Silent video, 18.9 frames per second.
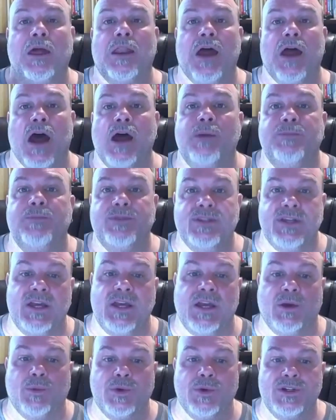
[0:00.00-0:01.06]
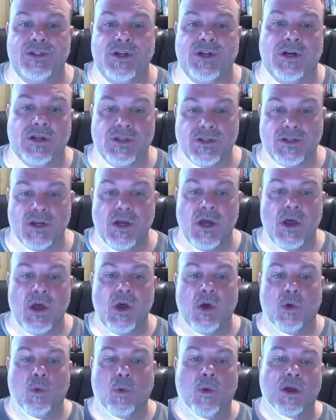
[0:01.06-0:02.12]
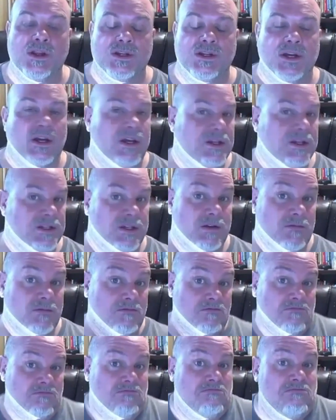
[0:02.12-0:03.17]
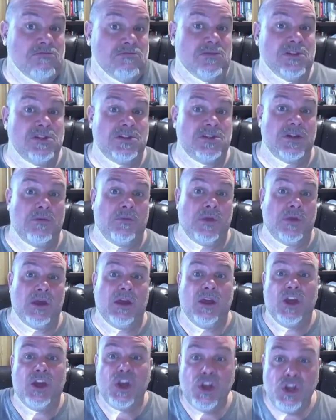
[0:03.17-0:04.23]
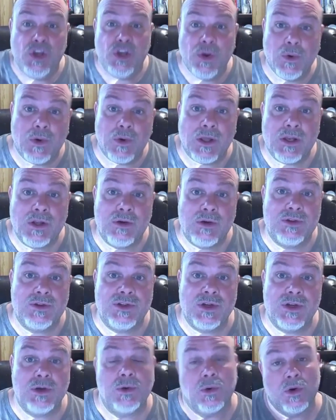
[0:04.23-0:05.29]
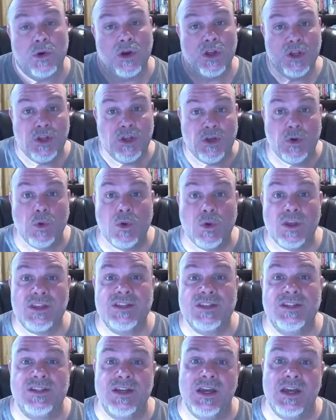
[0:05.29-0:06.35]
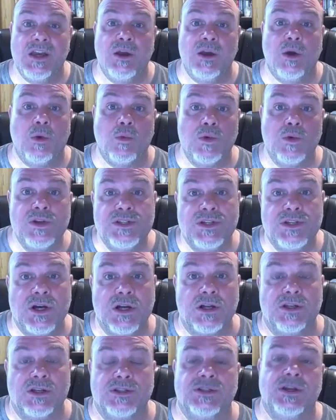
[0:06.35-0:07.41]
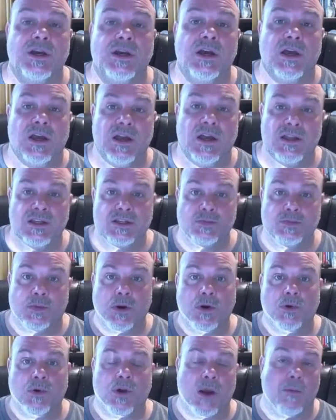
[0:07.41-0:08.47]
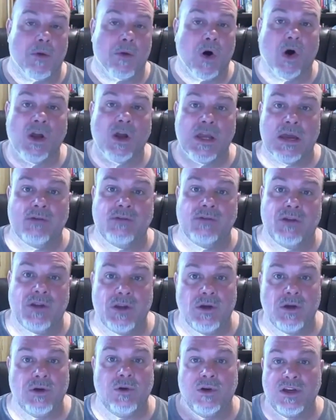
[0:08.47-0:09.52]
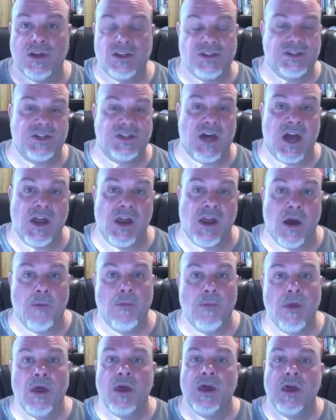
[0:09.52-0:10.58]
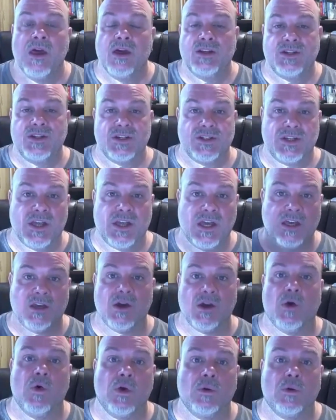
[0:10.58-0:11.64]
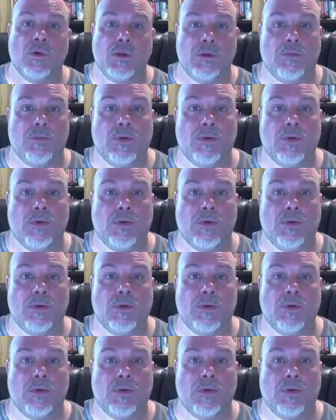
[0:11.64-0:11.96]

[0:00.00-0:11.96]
And I'm seeing results, which is something you can too. You can see results in this program. All you have to do is sign up. Just get going with the